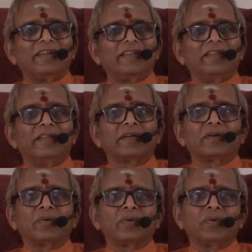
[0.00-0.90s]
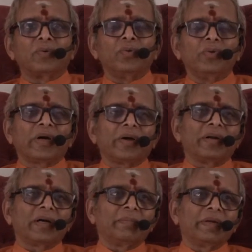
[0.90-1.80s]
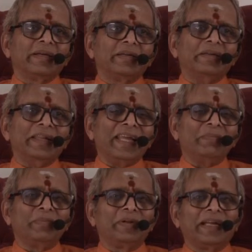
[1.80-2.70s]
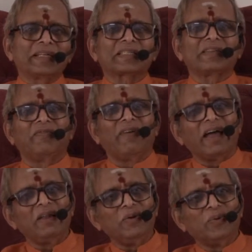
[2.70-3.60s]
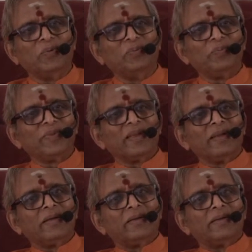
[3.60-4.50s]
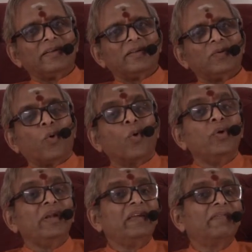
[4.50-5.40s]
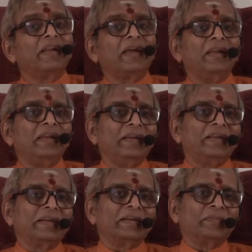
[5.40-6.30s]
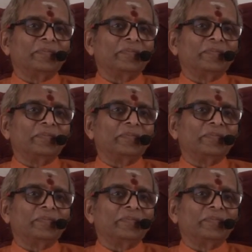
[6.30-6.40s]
The Guru Karunamaya name gets the value only when I lead a